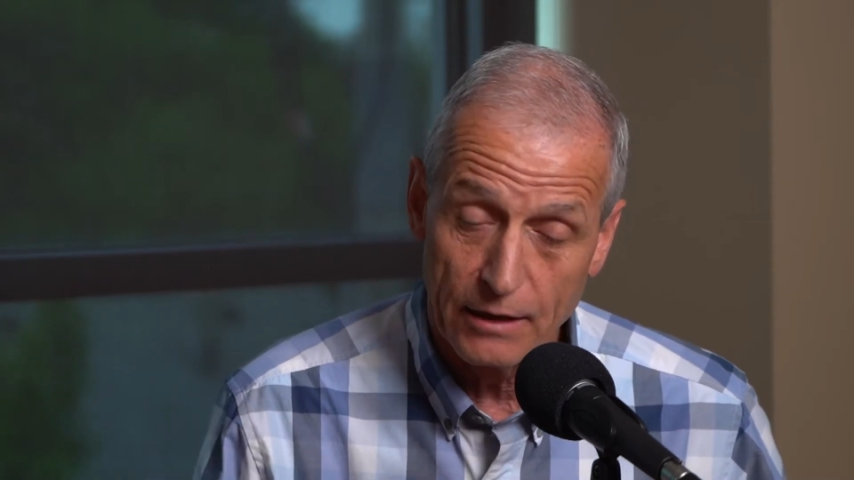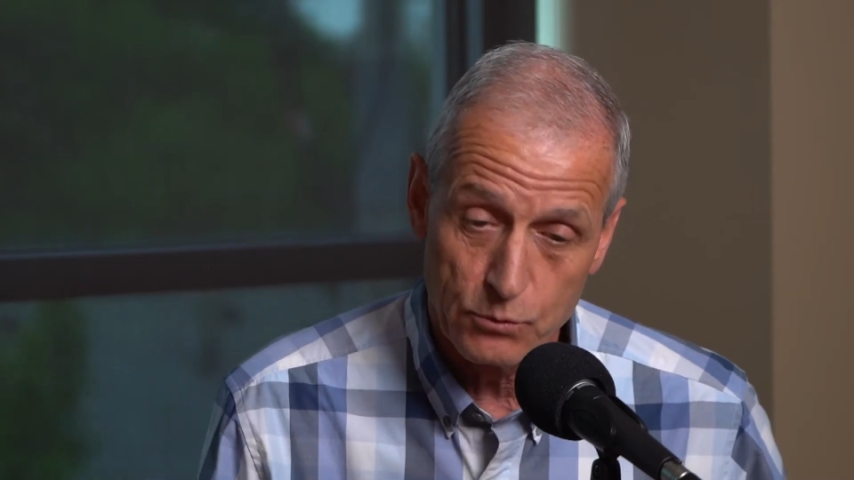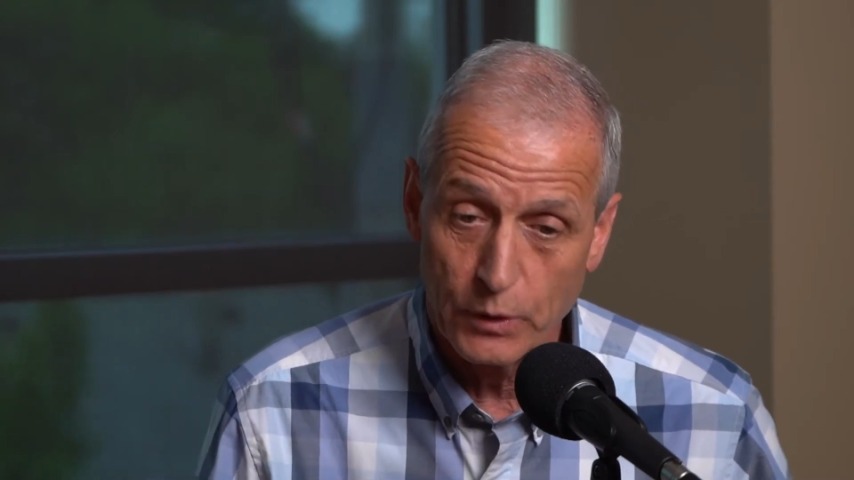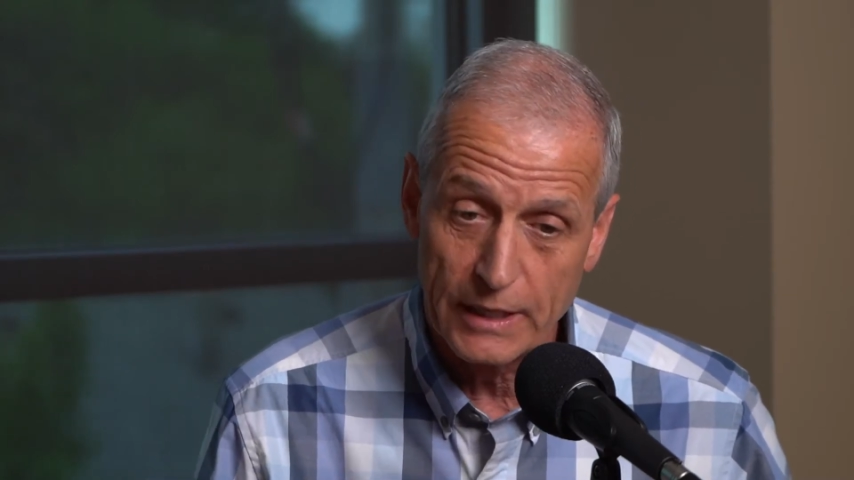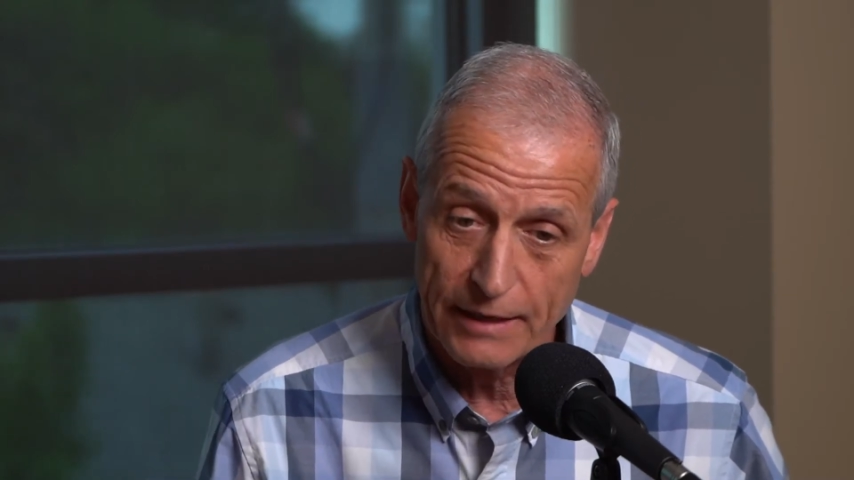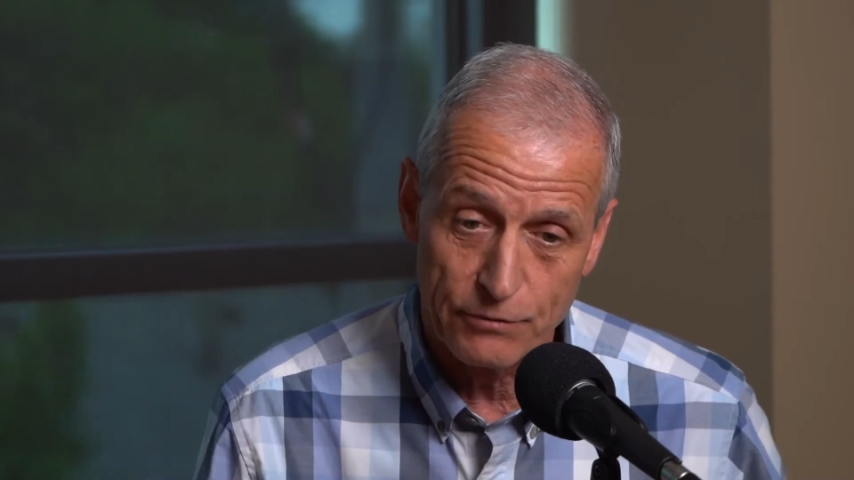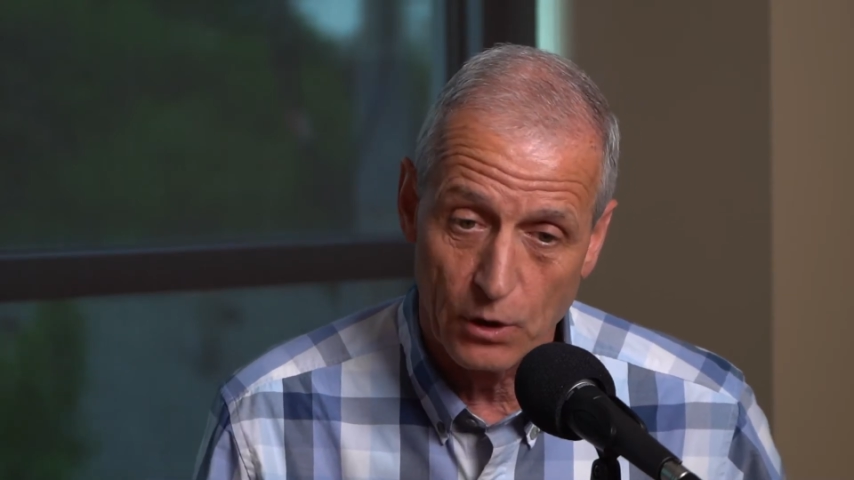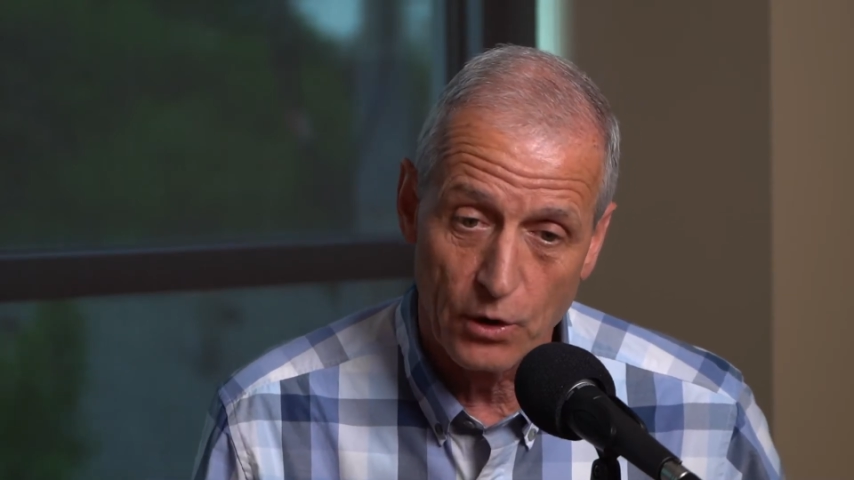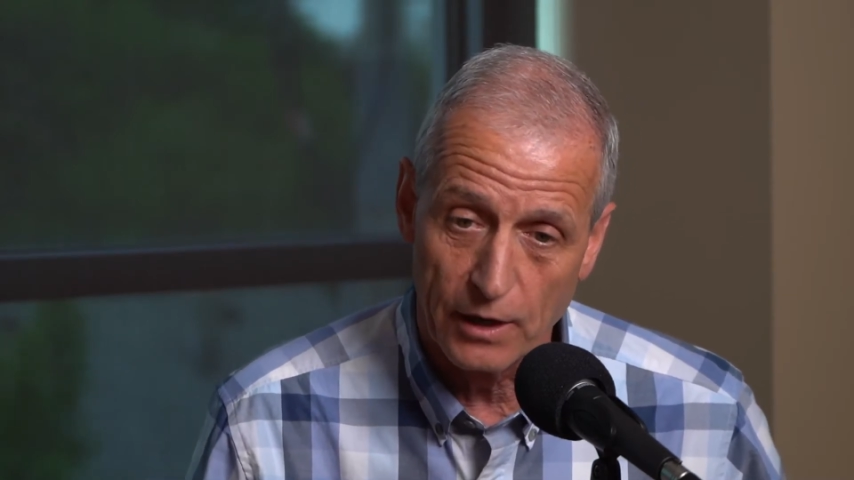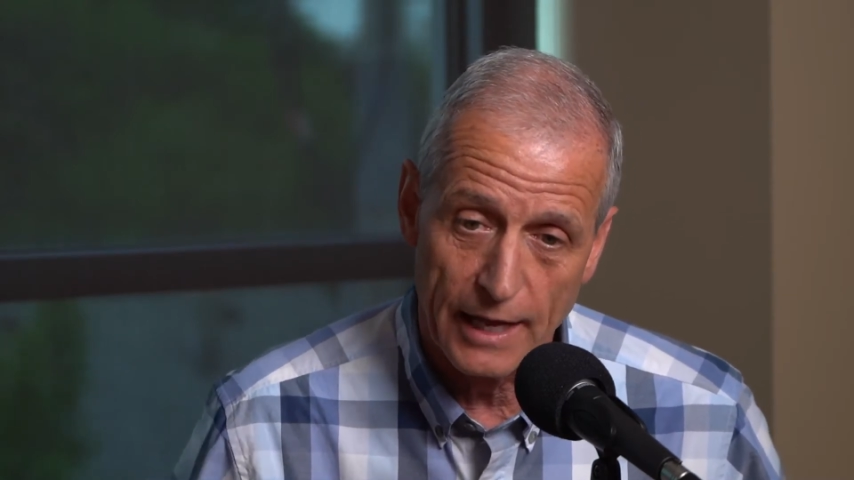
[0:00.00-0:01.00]
it really give the
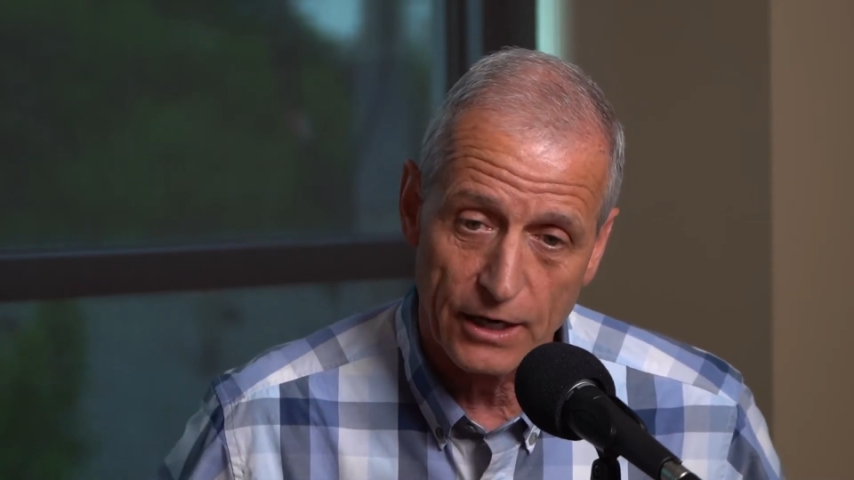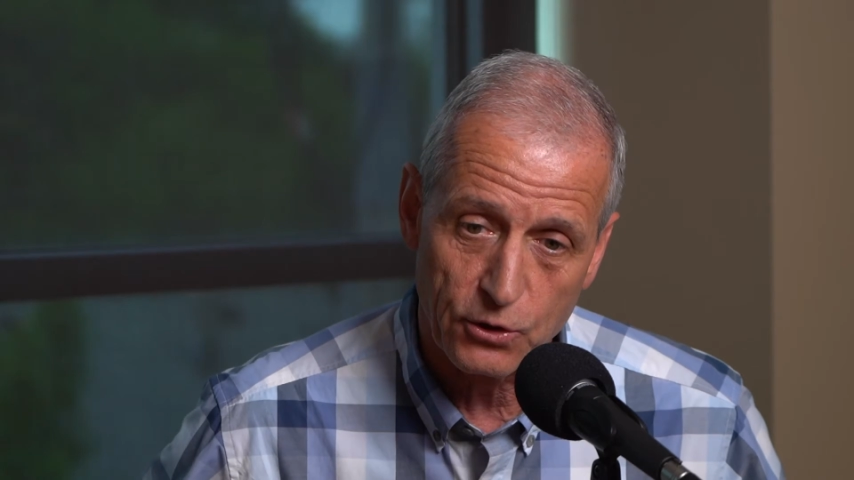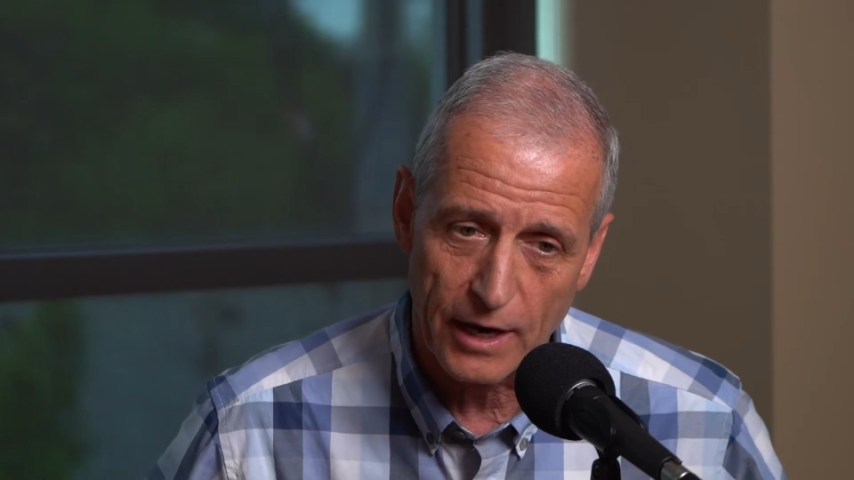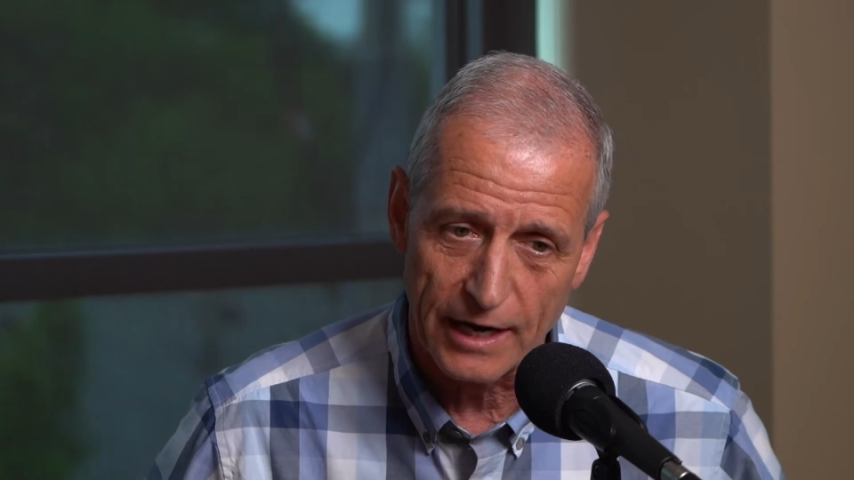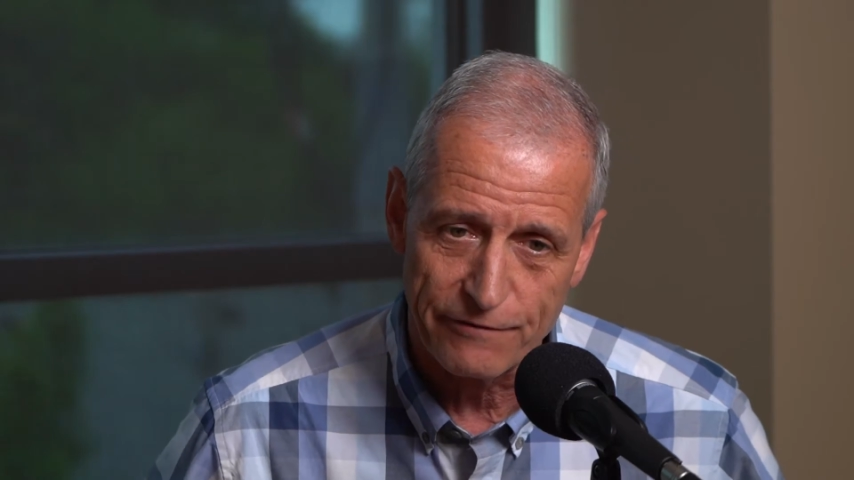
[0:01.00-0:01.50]
Lord a lot of credit.